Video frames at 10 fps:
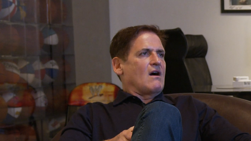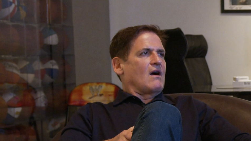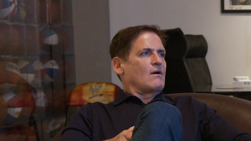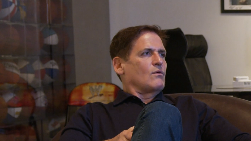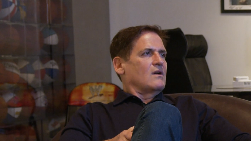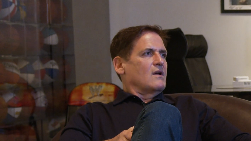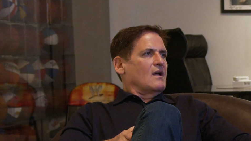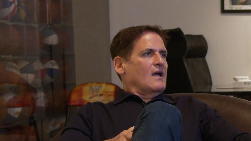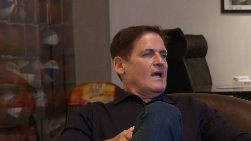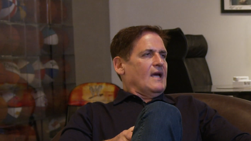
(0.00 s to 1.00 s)
are
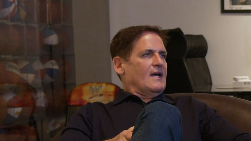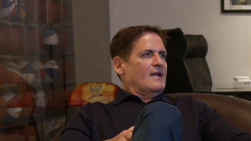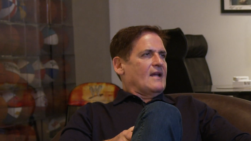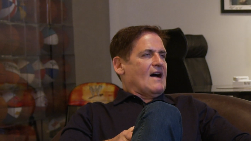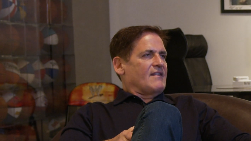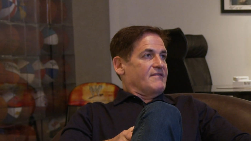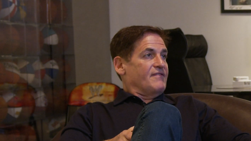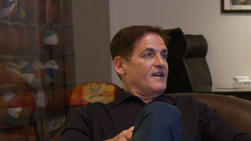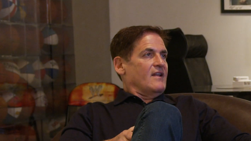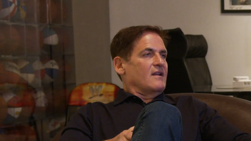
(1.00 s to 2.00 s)
and how they
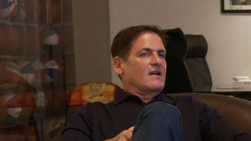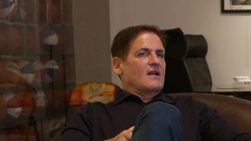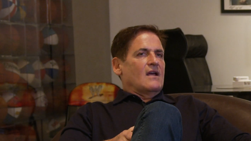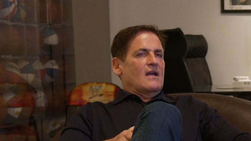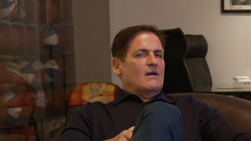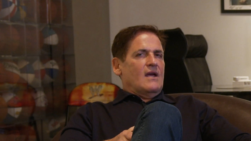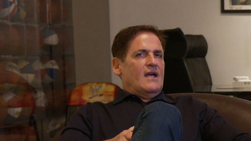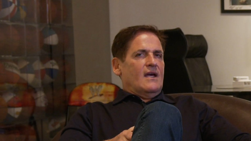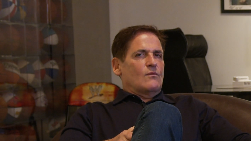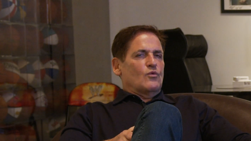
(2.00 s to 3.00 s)
fit.
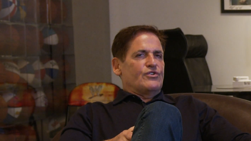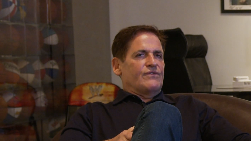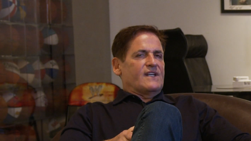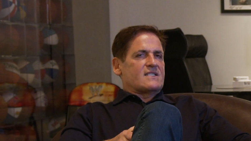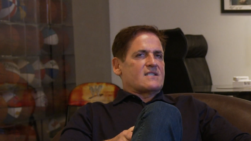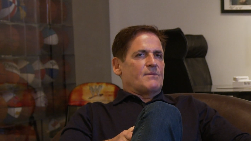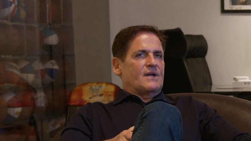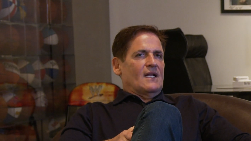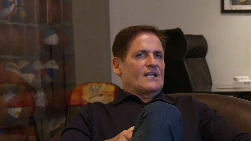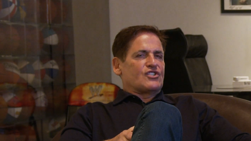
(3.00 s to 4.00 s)
And when you get
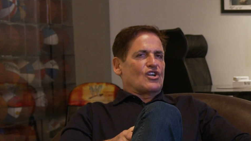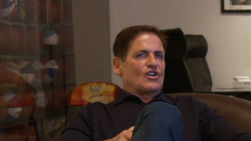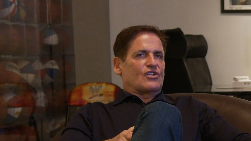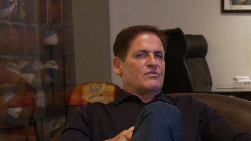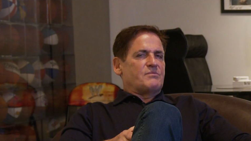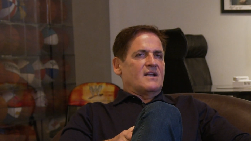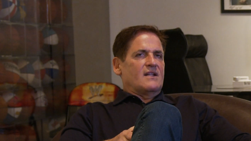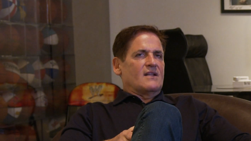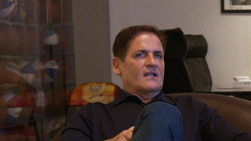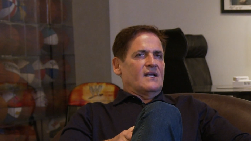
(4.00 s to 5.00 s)
somebody like Dirk, who'd been
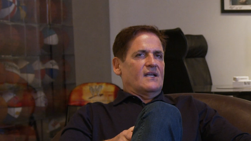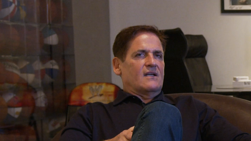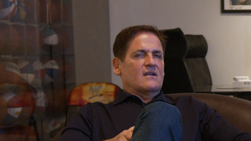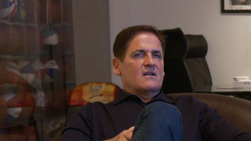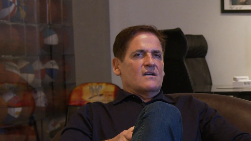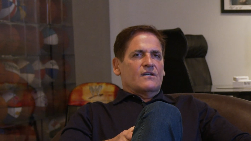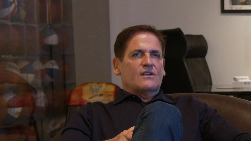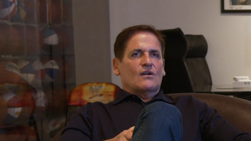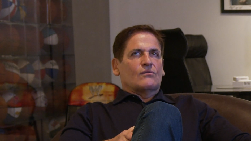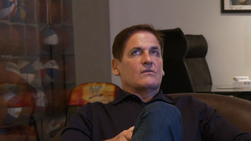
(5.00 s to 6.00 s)
in the league,
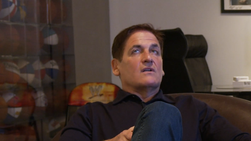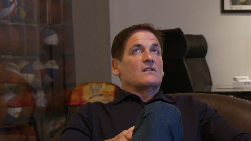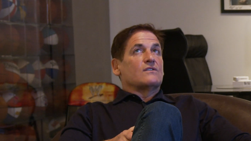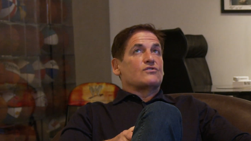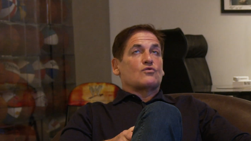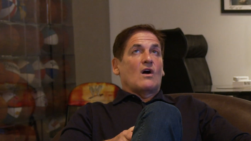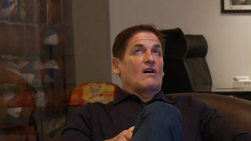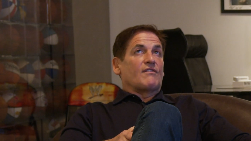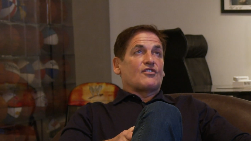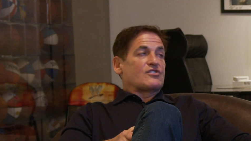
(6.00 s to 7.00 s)

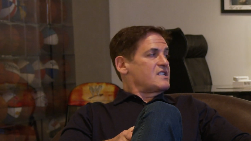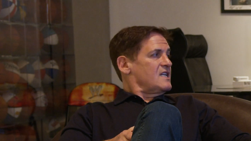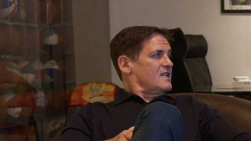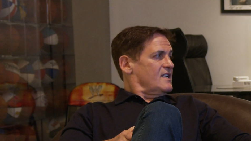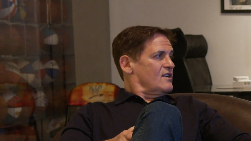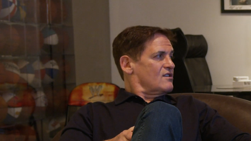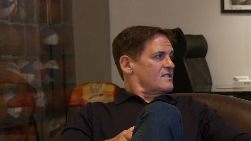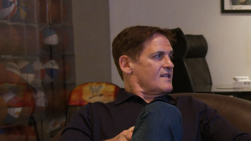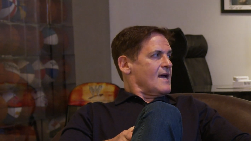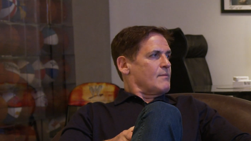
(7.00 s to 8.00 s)
12, 13
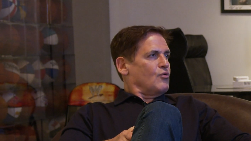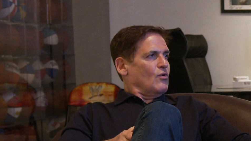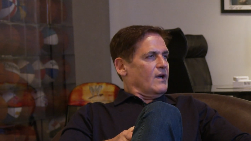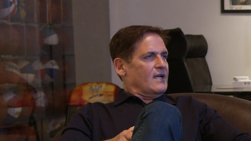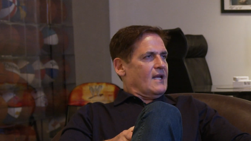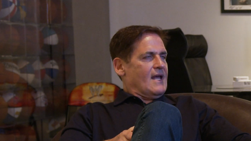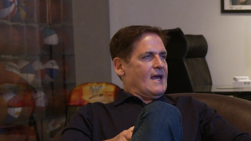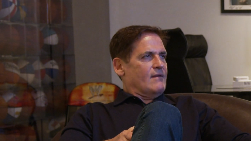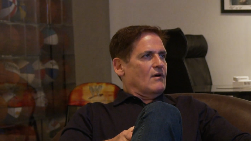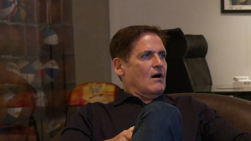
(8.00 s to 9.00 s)
years at that point and
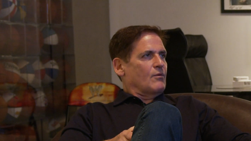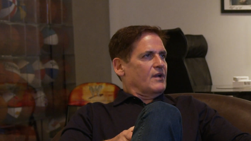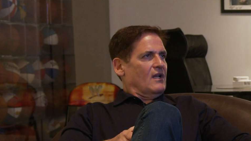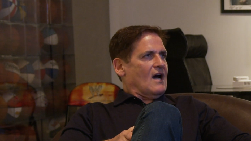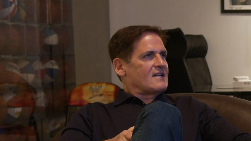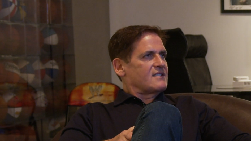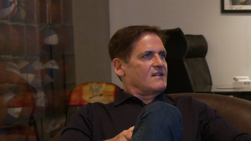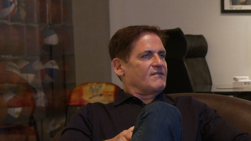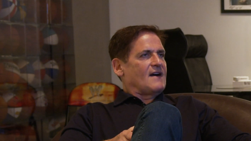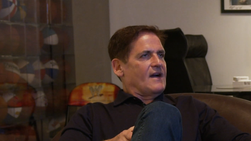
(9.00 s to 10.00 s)
had already lost in
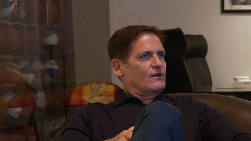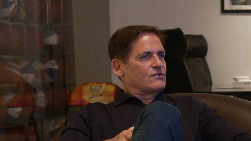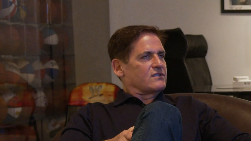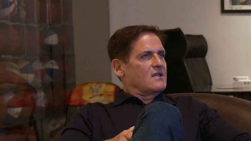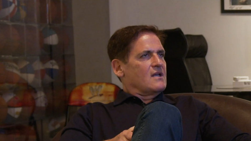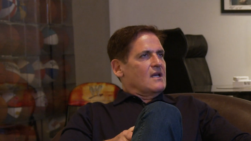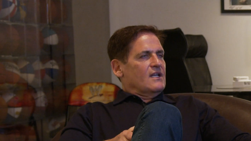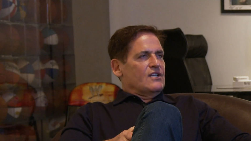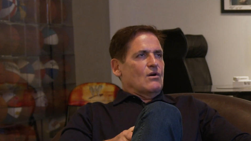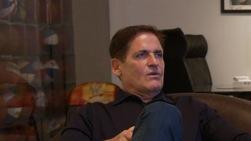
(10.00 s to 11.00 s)
the finals,
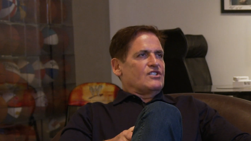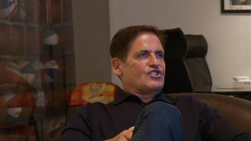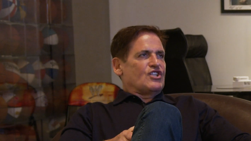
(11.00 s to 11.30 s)
and